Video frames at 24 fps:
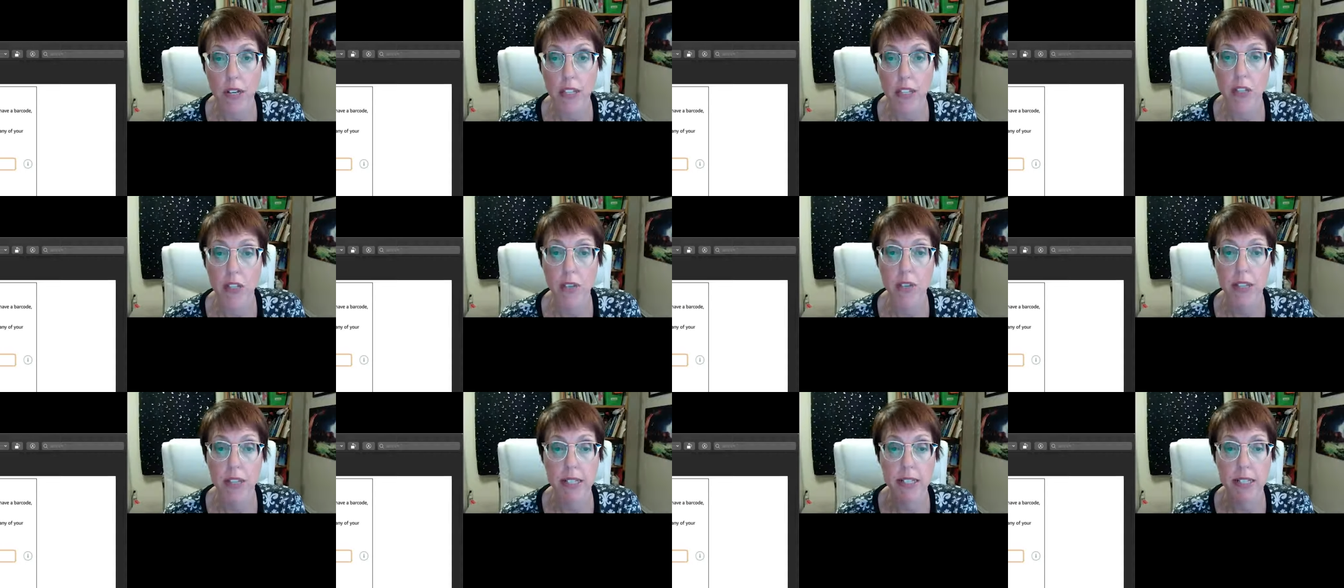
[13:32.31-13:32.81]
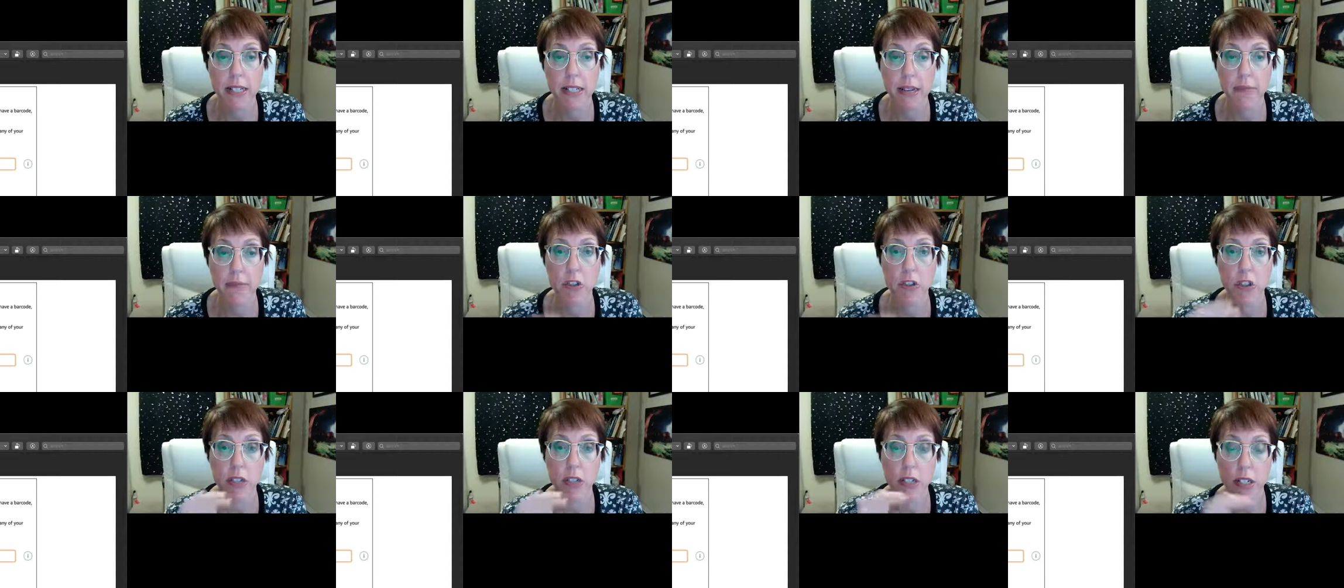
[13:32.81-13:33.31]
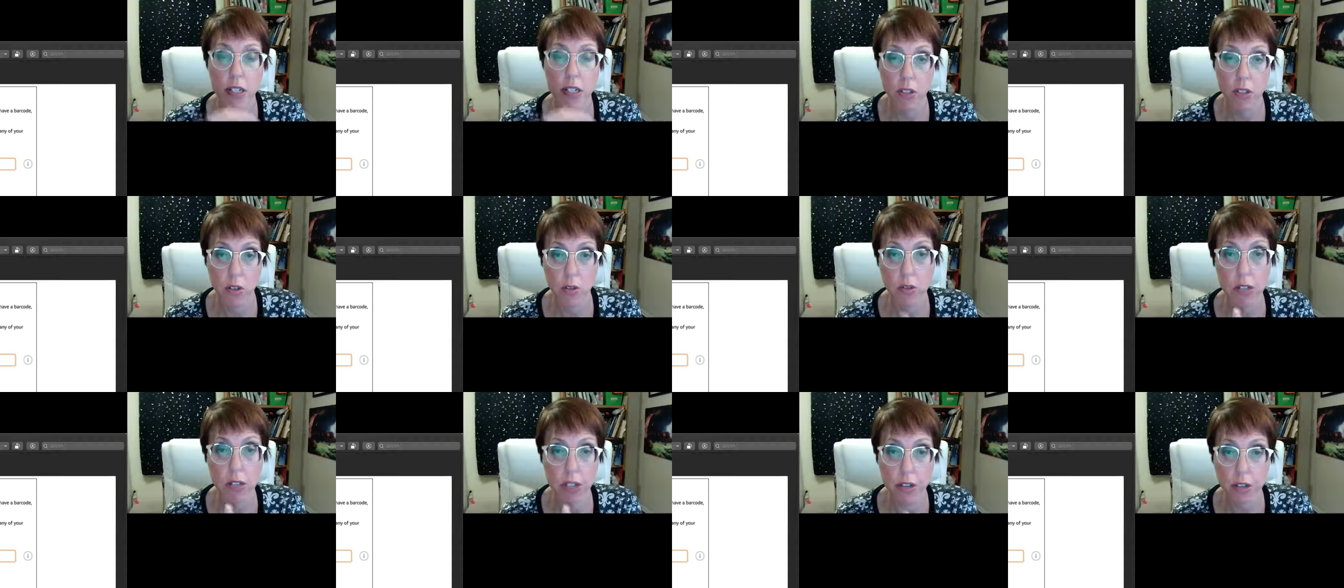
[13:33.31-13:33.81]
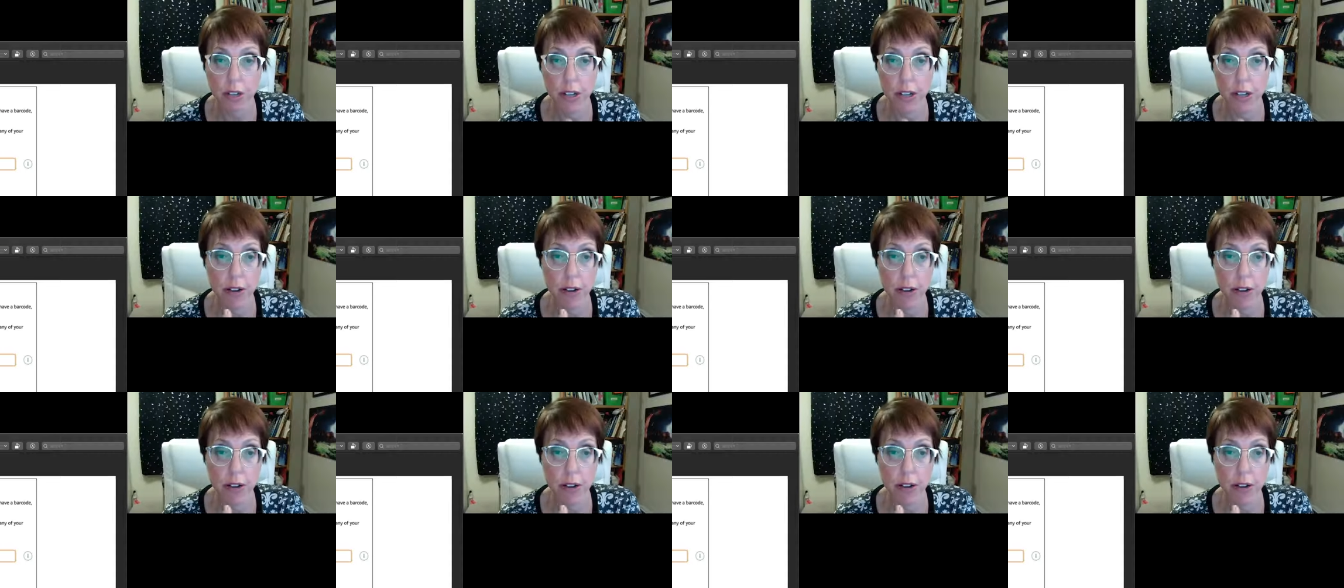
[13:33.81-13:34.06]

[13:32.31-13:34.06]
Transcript: So the exemption is only good